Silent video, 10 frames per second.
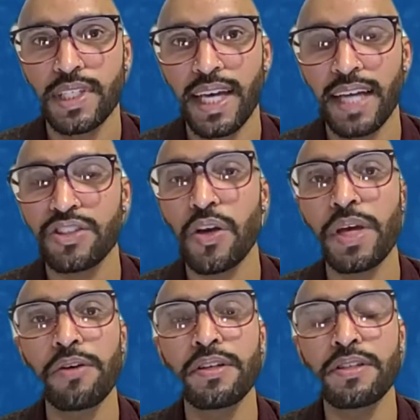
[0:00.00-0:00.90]
And so he
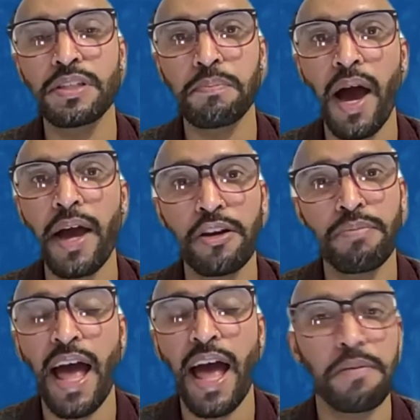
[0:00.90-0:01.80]
would inspire
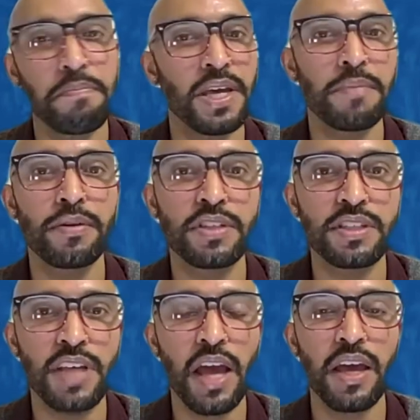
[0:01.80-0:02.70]
Black people to
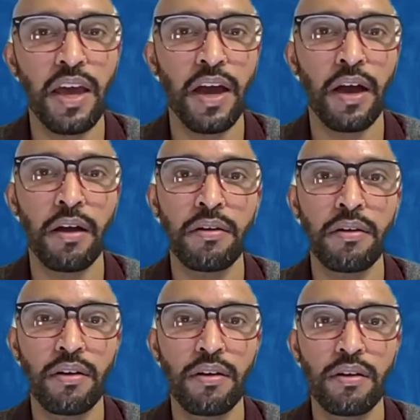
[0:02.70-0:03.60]
take care
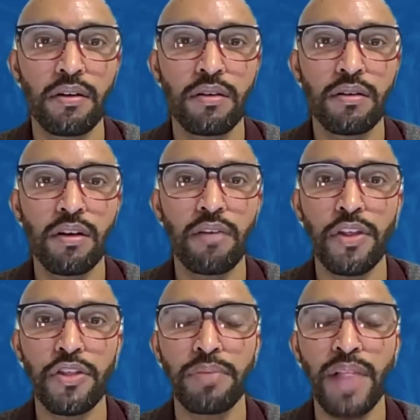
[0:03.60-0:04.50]
of
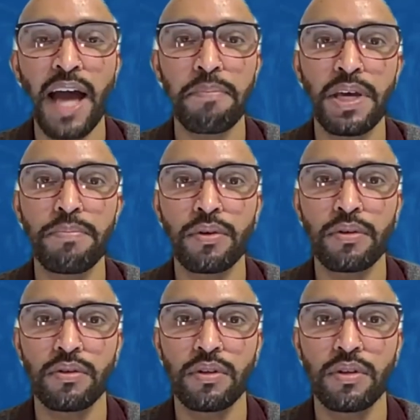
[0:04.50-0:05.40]
other Black people,
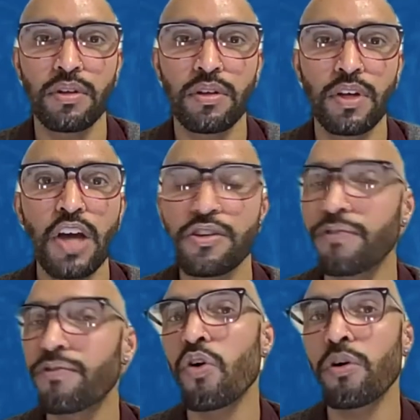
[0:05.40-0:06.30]
to
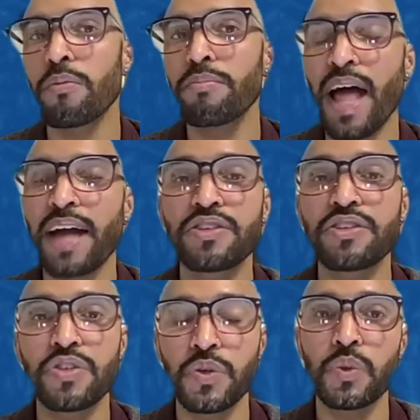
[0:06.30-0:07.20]
form Black
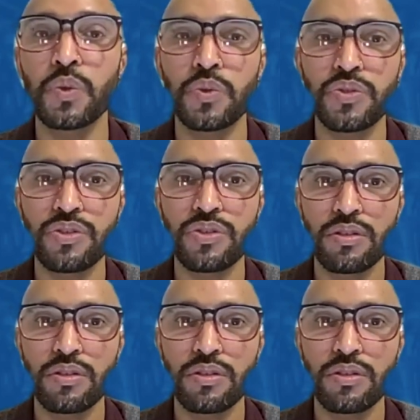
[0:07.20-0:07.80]
schools